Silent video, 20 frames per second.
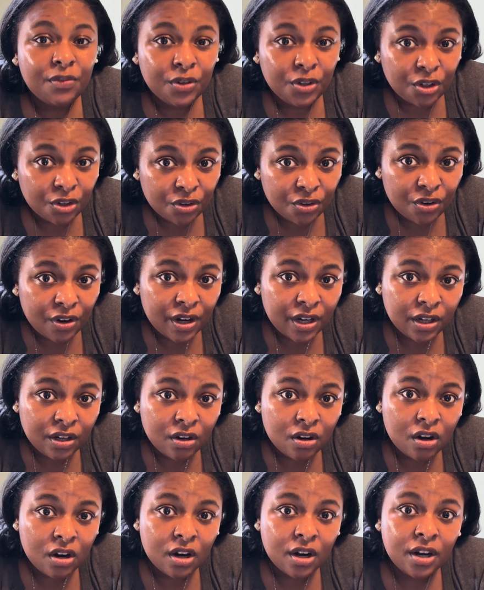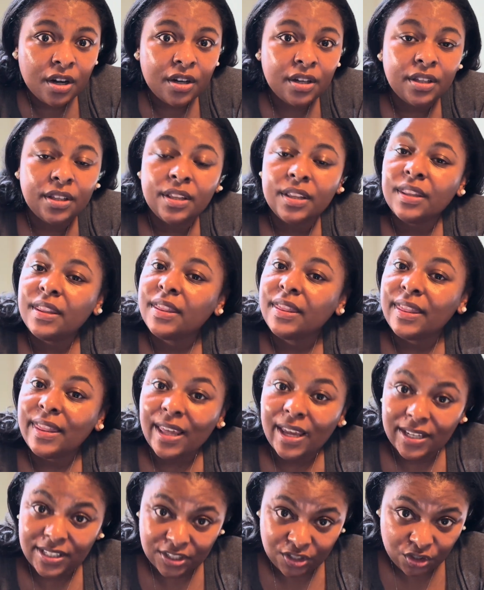on your credit card.
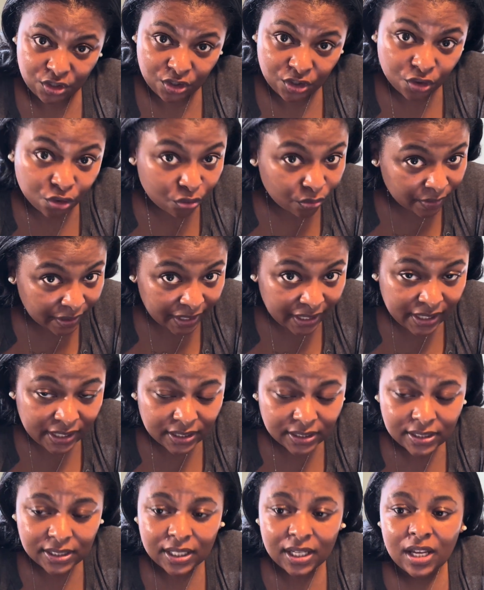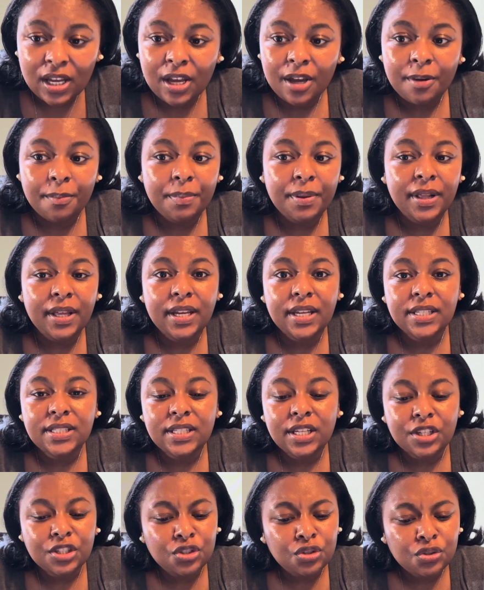That's great. But like I
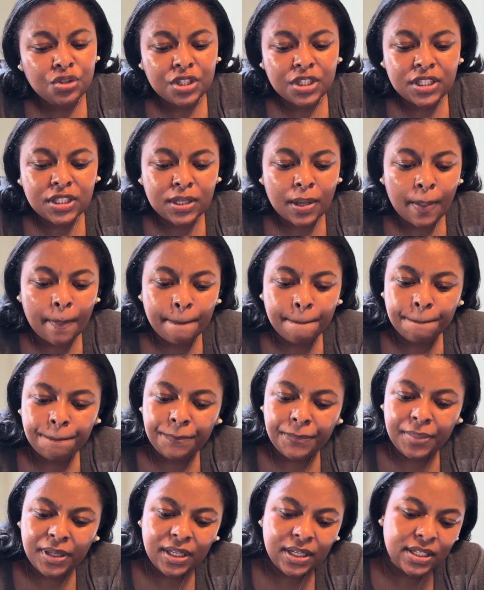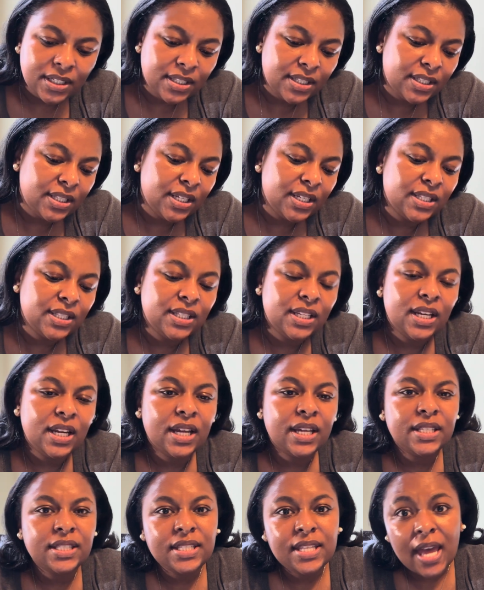said, so just be
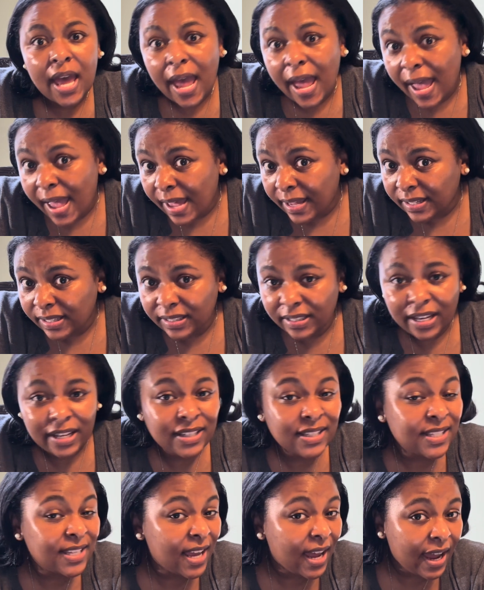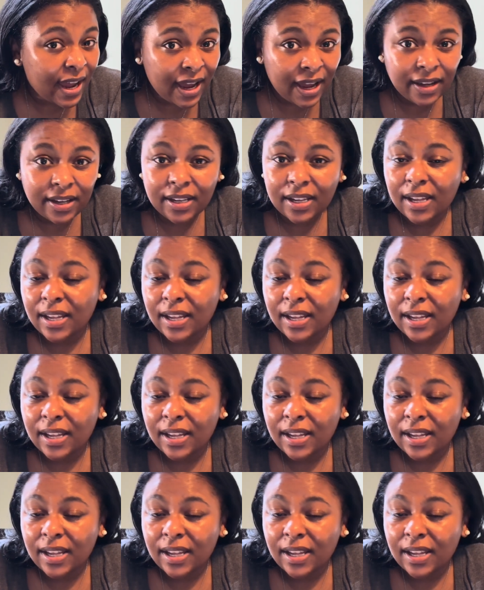consistent. Attack.